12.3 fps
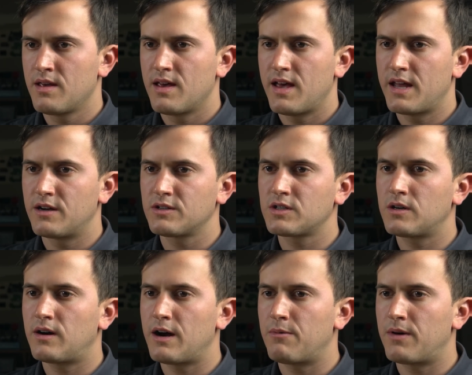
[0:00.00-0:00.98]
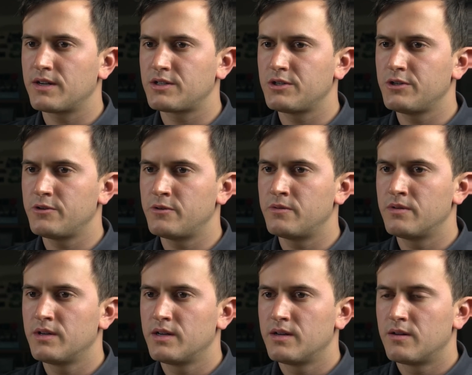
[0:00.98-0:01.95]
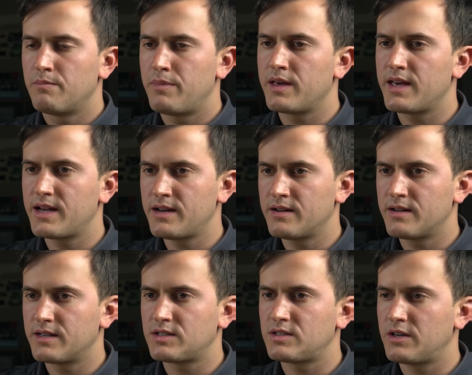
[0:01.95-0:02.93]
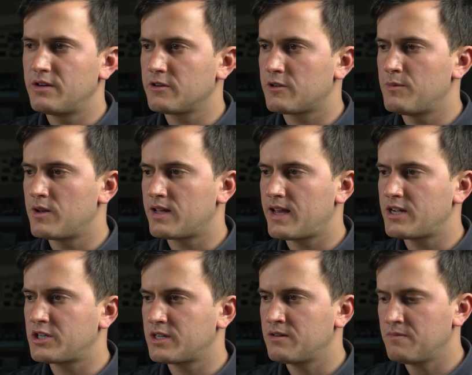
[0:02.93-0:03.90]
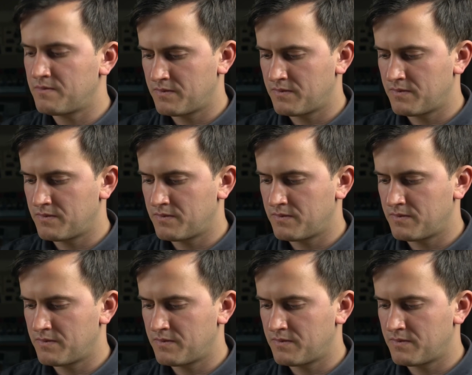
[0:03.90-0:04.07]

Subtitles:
And also I want to begin a serial communication.